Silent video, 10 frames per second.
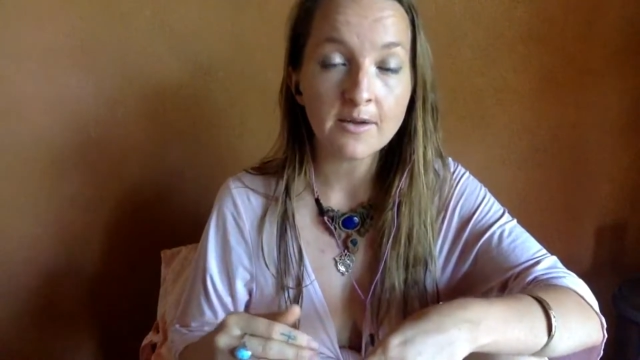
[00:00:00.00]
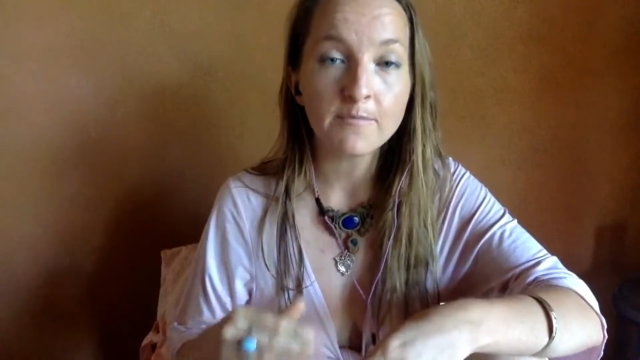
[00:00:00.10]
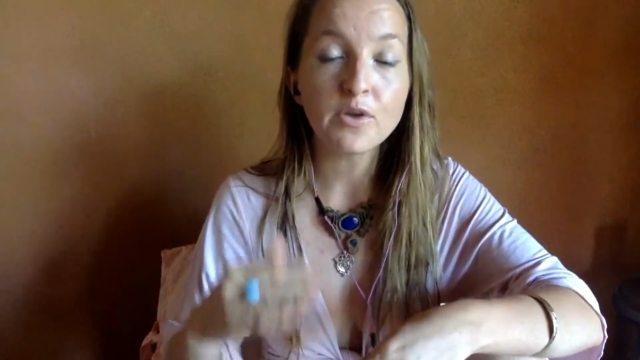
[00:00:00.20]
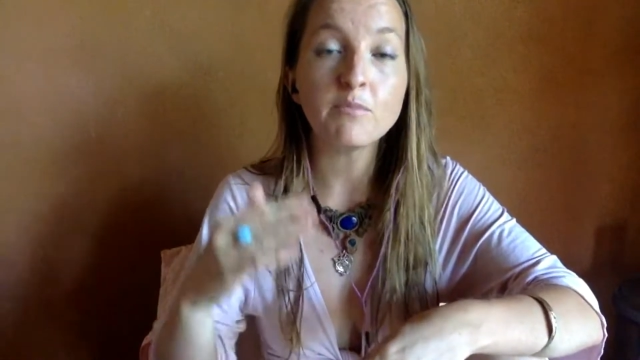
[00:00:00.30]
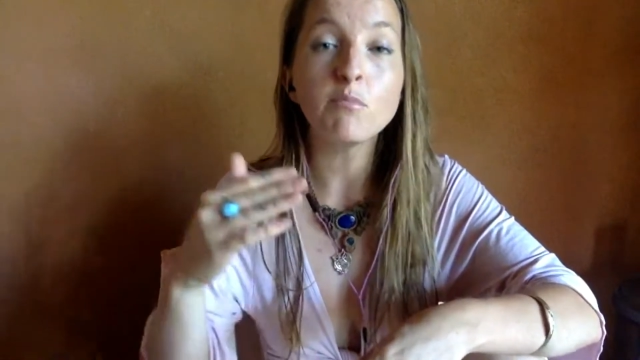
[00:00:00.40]

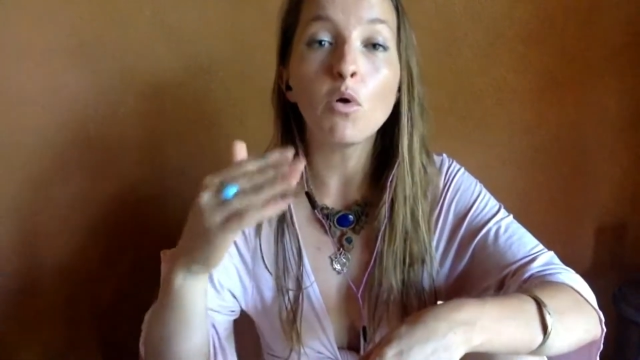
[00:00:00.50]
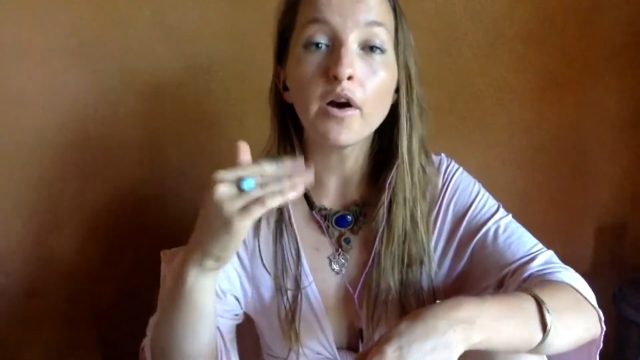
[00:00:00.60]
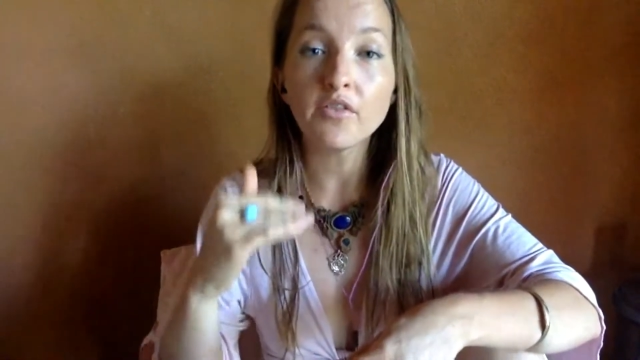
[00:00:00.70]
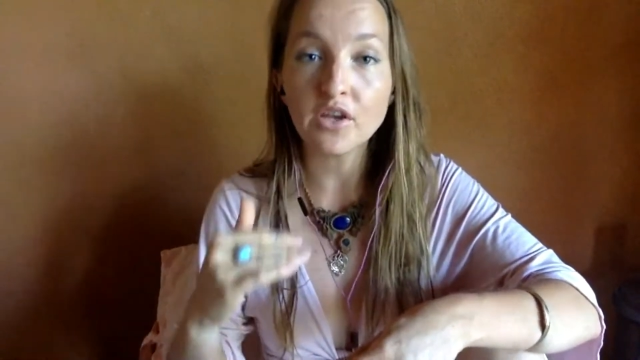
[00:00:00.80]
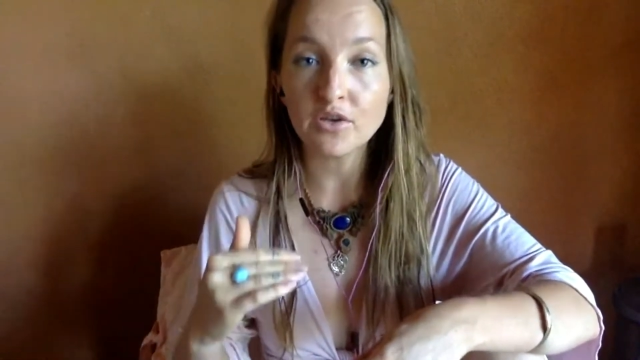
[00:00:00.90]
The
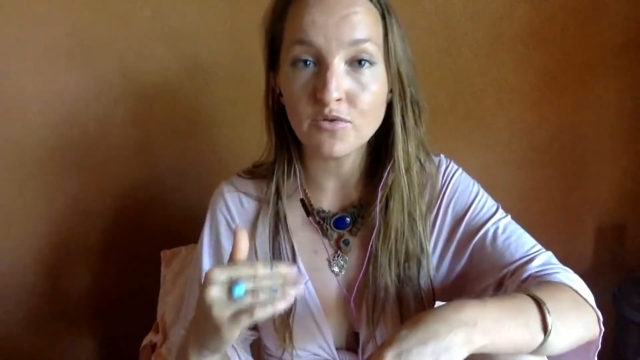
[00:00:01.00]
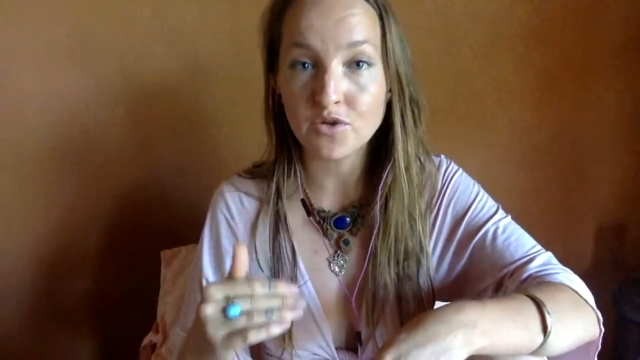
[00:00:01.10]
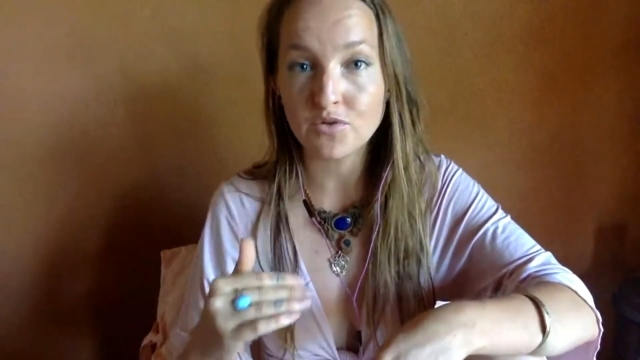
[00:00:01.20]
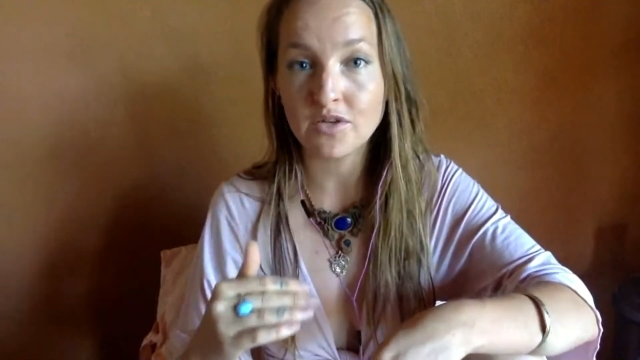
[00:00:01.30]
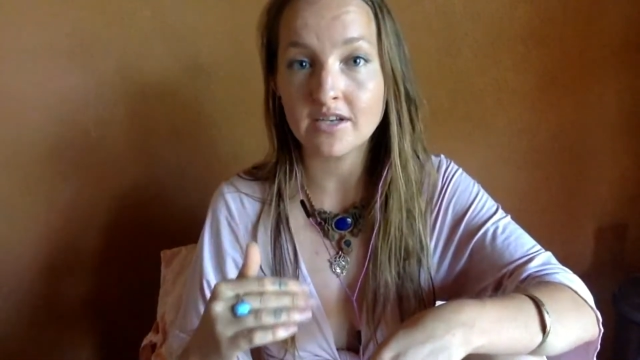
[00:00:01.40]
more that you
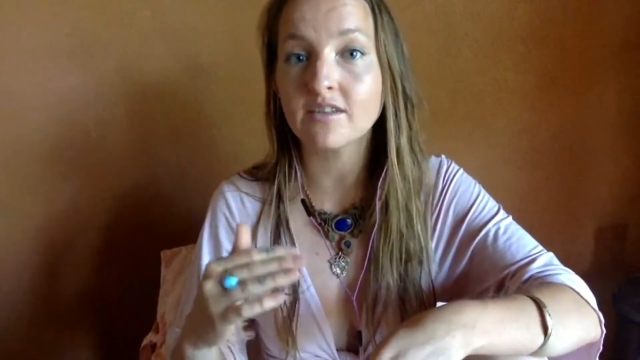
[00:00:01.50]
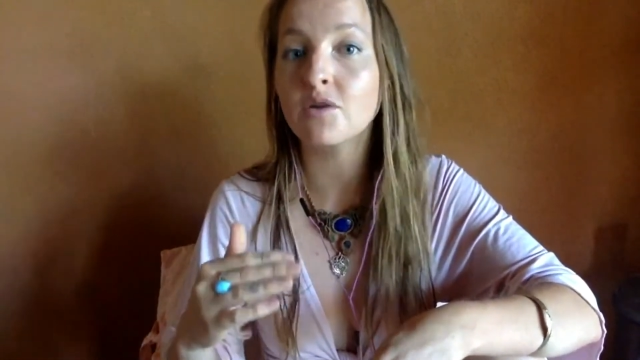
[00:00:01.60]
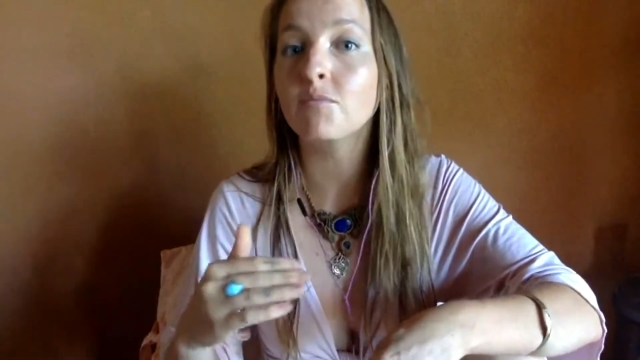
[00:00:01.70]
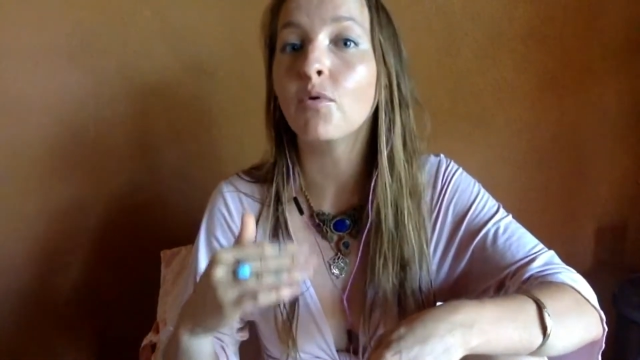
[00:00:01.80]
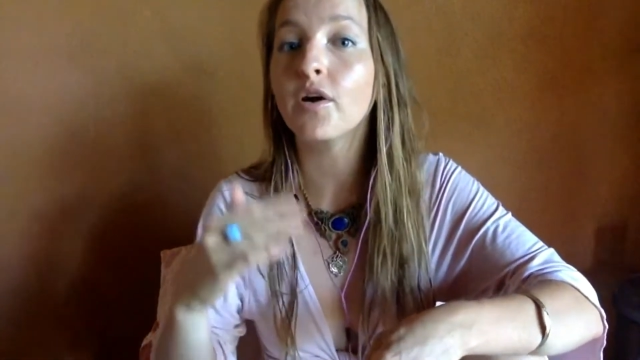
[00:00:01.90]
do this and the
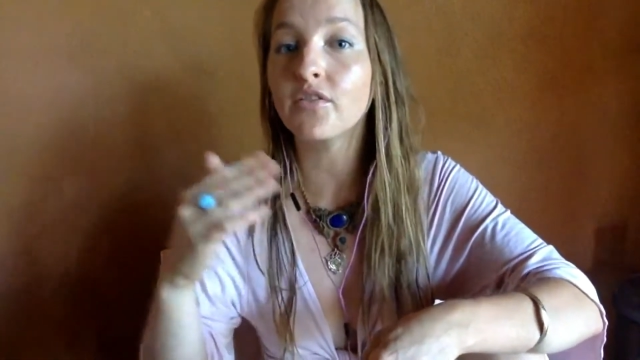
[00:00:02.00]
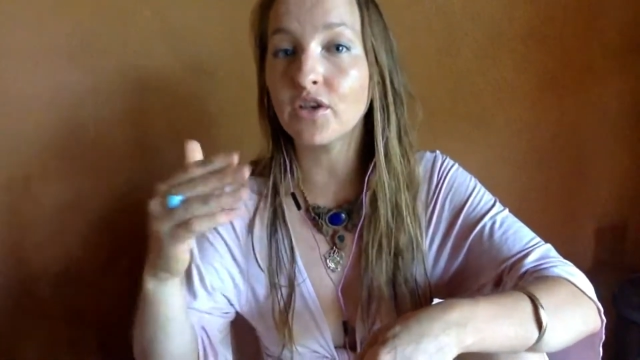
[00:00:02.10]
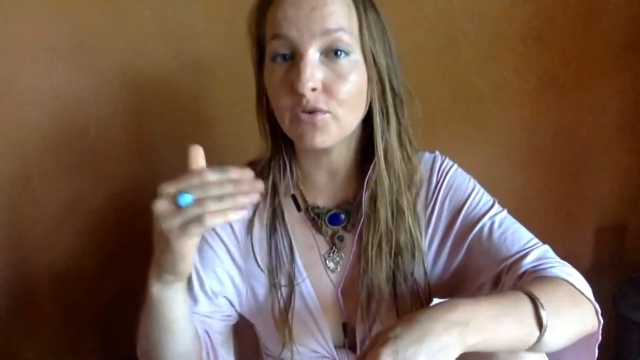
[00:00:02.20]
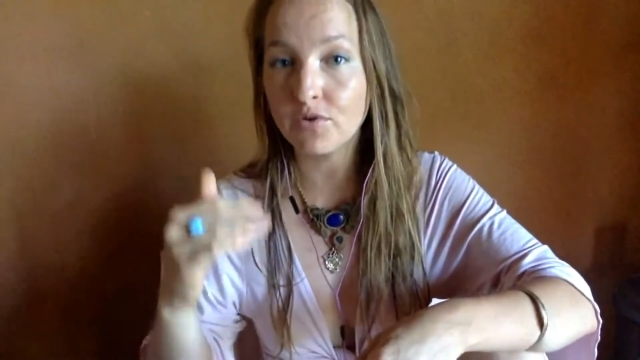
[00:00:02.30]
more that you